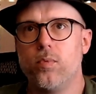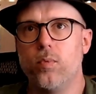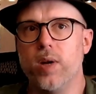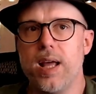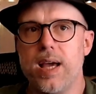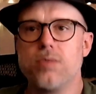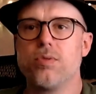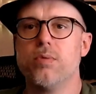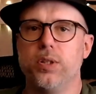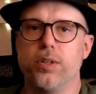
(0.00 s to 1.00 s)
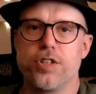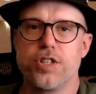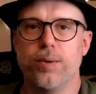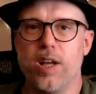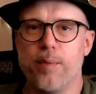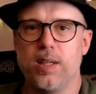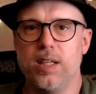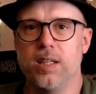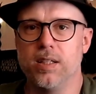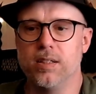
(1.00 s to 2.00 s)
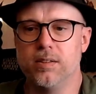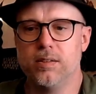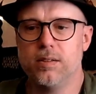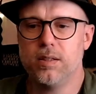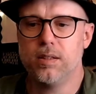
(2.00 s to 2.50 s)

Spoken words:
when Ezra Miller showed up in